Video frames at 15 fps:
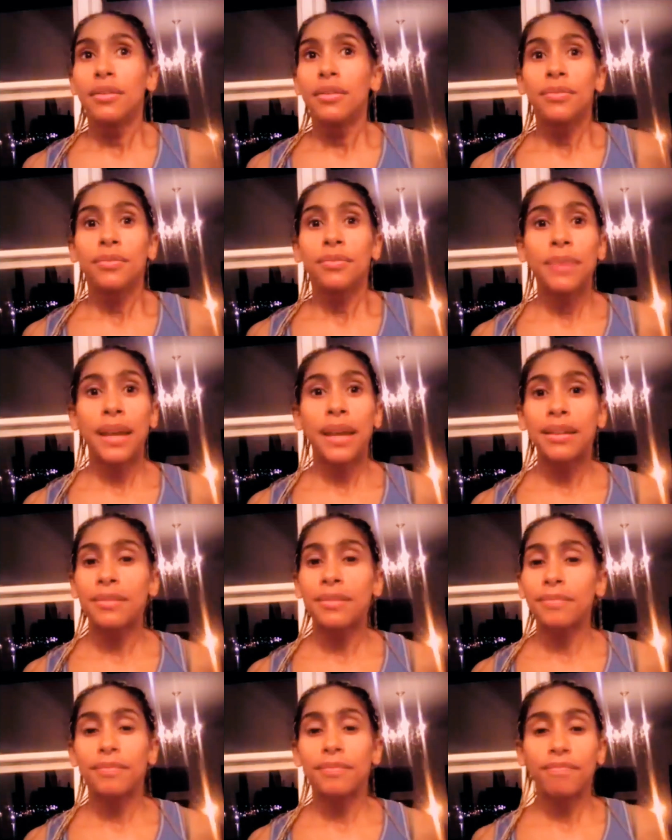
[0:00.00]

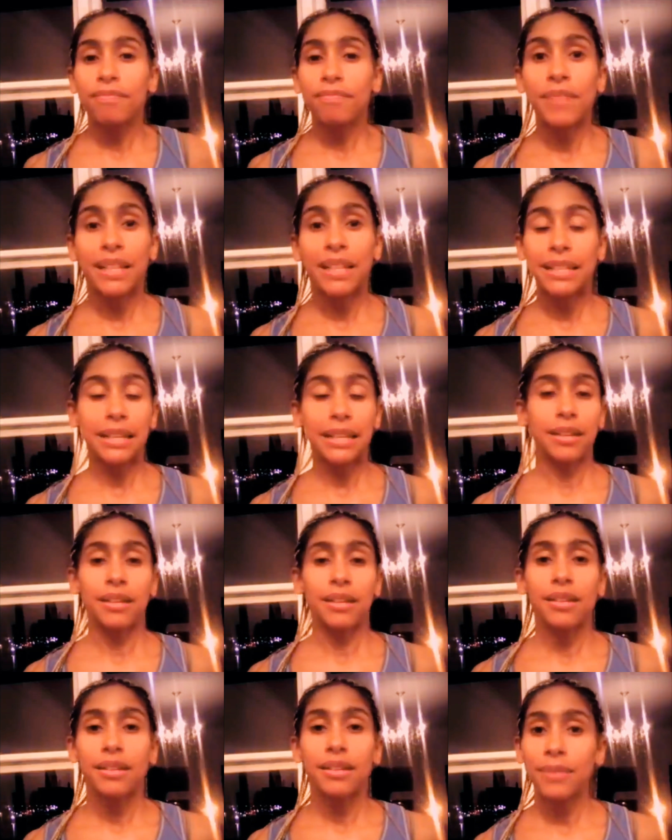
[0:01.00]
then that's it.
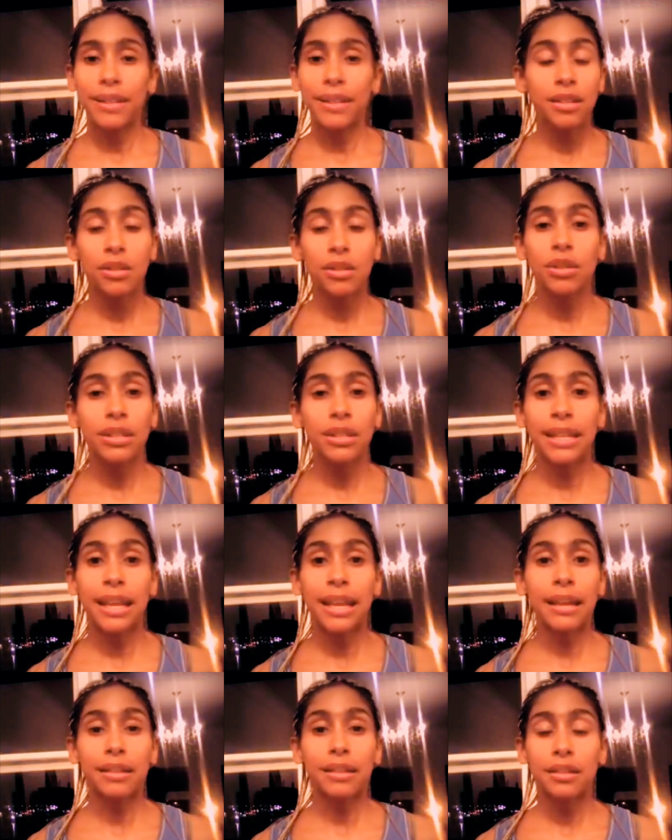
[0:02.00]
That's as good as it
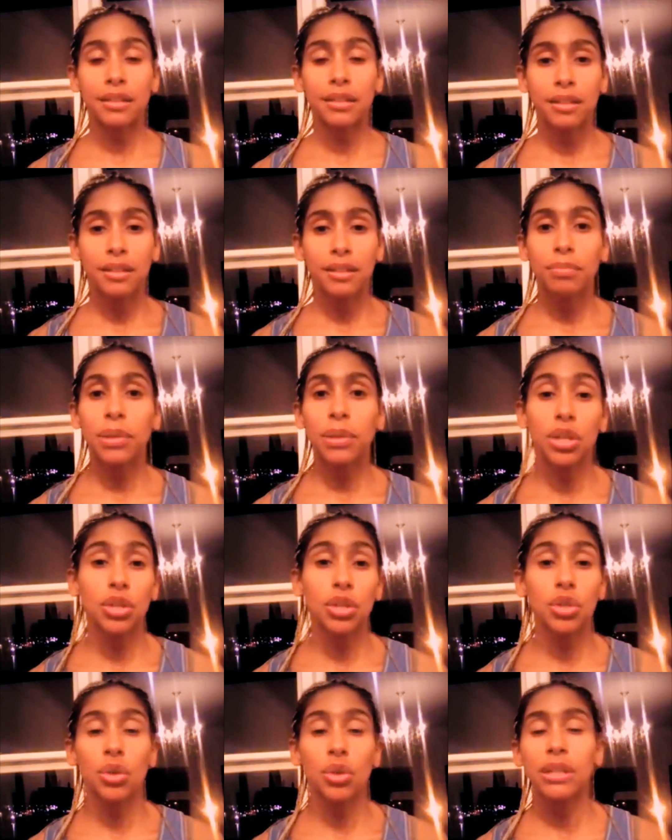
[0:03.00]
gets
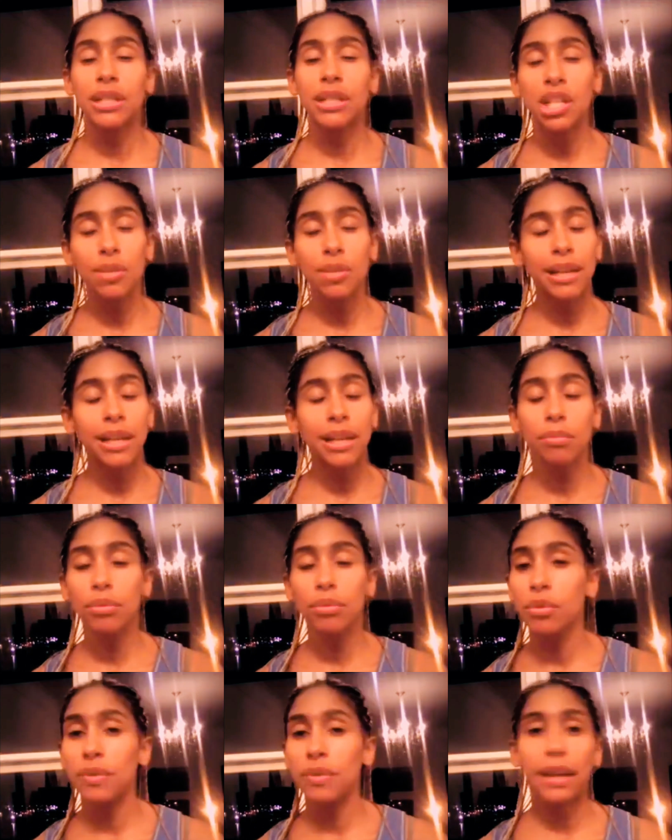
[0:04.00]
because you're continually
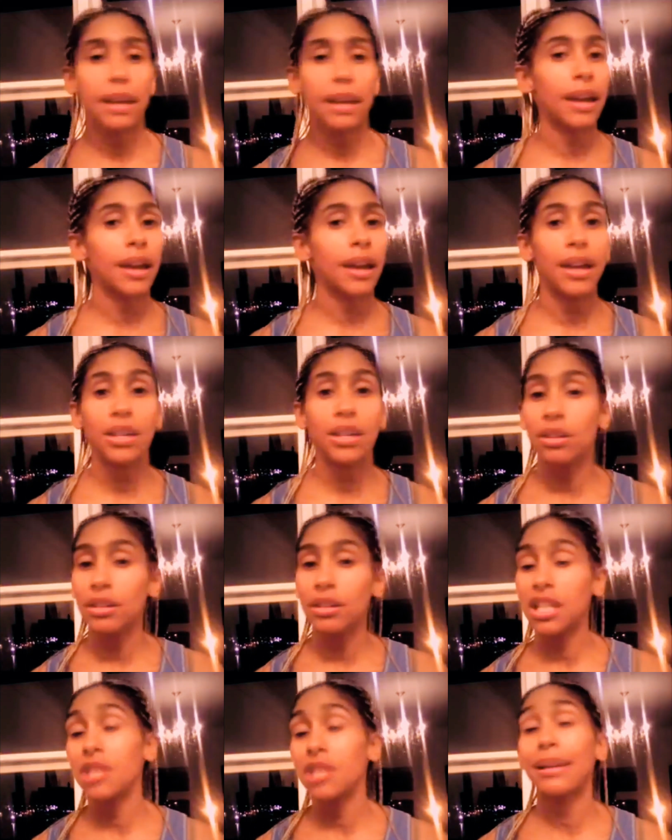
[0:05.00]
improving and you're
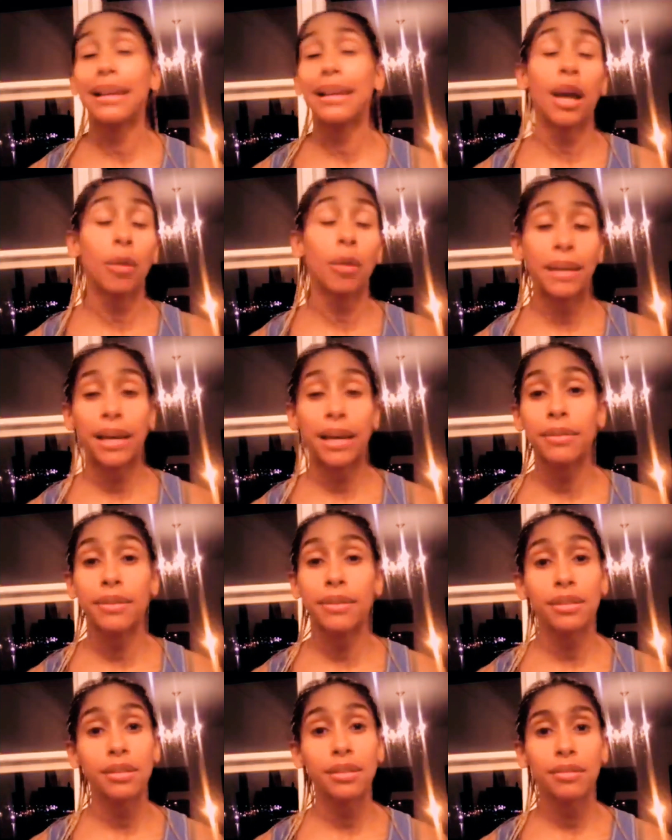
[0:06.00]
continually helping
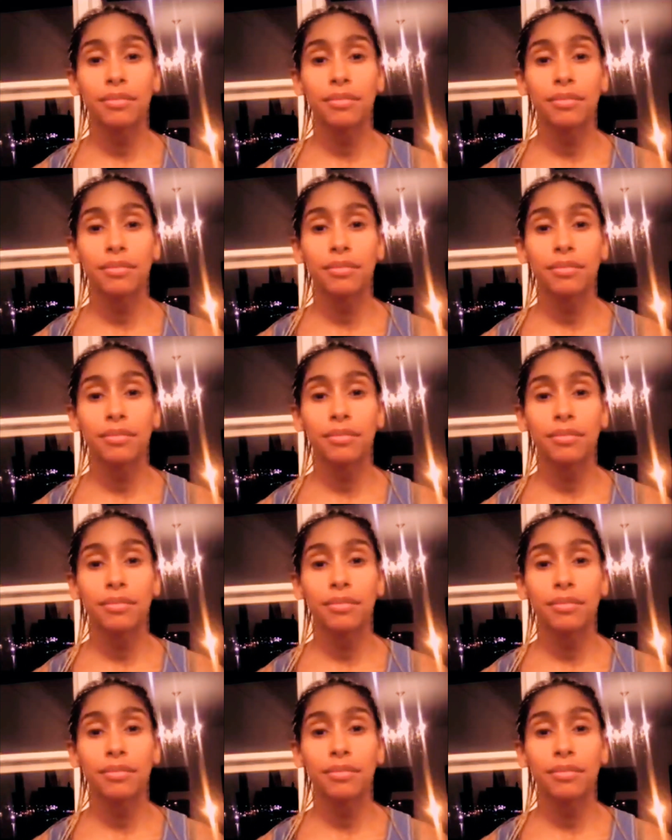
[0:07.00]
others.